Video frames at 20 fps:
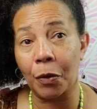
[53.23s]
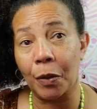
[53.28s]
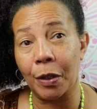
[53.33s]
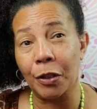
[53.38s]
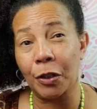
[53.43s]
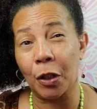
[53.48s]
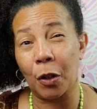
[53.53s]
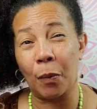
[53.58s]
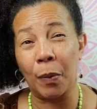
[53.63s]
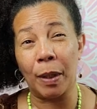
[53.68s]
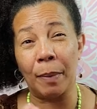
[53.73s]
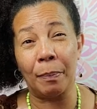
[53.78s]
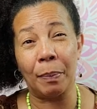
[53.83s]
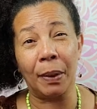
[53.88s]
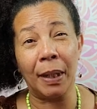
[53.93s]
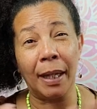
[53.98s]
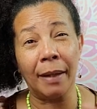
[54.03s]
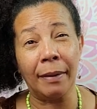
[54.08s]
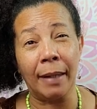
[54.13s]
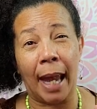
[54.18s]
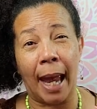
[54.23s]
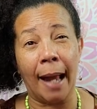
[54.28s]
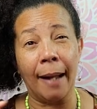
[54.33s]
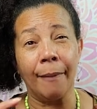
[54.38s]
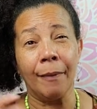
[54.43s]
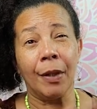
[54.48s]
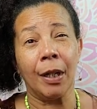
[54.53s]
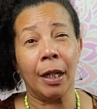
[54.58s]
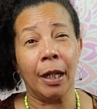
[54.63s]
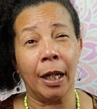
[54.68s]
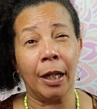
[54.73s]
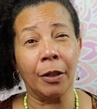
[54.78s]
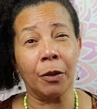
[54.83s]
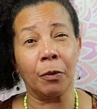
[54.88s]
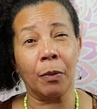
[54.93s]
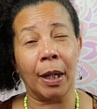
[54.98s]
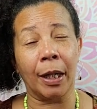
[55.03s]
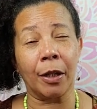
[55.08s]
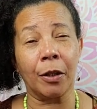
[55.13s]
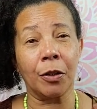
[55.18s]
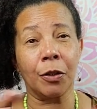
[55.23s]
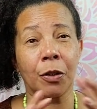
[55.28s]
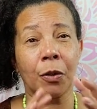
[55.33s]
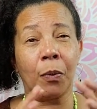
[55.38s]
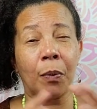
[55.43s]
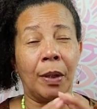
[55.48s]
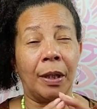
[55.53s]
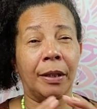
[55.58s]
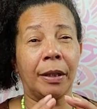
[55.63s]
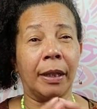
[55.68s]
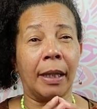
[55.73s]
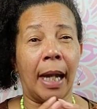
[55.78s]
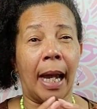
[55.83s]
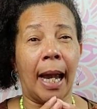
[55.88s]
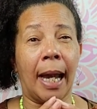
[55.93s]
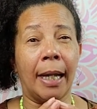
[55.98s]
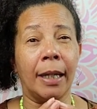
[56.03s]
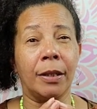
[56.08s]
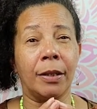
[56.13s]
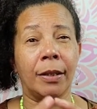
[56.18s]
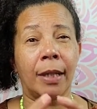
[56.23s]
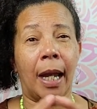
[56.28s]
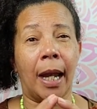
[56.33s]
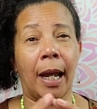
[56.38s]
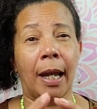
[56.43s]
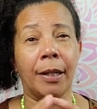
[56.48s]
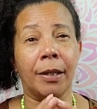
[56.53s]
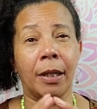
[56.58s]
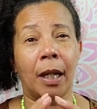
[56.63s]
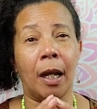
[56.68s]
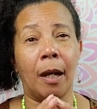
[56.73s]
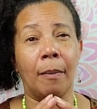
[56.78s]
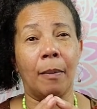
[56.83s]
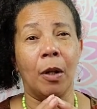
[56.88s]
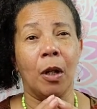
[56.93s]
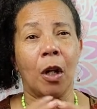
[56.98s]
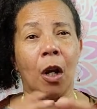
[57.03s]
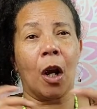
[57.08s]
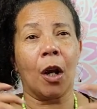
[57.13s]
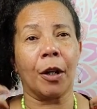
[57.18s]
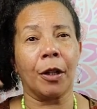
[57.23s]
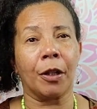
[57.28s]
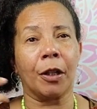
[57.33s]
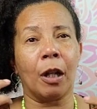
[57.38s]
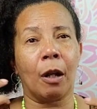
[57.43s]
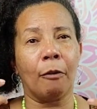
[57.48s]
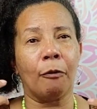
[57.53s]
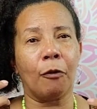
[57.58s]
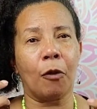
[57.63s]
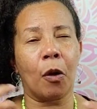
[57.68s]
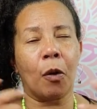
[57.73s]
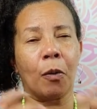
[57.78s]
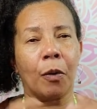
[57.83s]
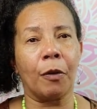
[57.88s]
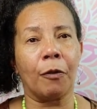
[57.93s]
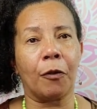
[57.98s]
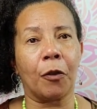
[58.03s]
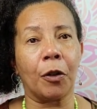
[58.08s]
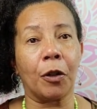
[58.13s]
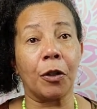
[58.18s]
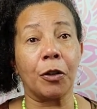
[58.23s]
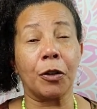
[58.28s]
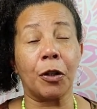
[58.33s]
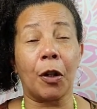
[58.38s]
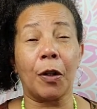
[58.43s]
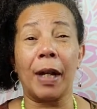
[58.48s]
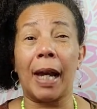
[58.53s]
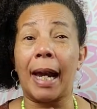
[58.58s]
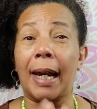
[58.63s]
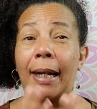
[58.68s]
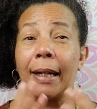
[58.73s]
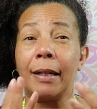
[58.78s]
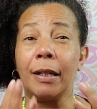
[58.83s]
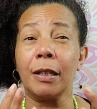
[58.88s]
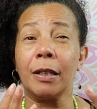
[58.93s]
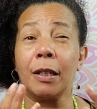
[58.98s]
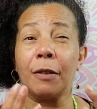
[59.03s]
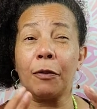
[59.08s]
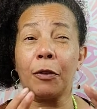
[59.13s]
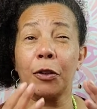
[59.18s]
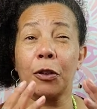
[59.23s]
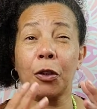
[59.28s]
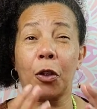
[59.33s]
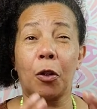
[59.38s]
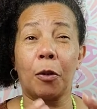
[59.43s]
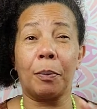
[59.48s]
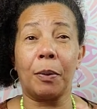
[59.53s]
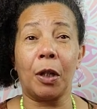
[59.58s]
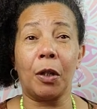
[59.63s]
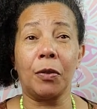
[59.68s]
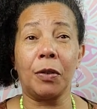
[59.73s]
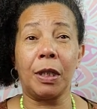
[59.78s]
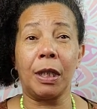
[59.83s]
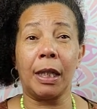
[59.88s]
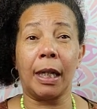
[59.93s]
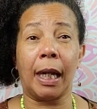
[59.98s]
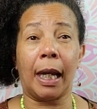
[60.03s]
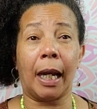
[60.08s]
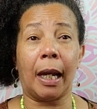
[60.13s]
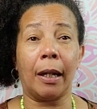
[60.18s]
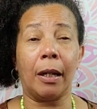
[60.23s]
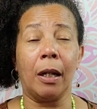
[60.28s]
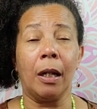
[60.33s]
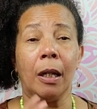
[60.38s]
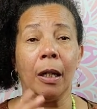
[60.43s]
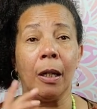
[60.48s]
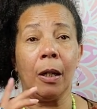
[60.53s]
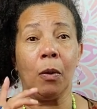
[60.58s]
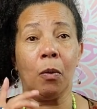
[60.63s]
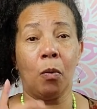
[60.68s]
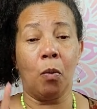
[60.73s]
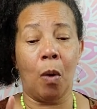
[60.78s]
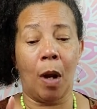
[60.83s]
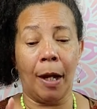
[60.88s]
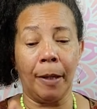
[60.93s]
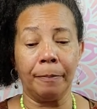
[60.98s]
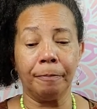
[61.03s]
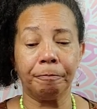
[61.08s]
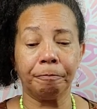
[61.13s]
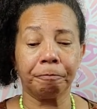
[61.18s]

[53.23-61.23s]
And so we blend that in the records with the guides that are going to come forward for your zodiac. And this is for Scorpio Decan 1.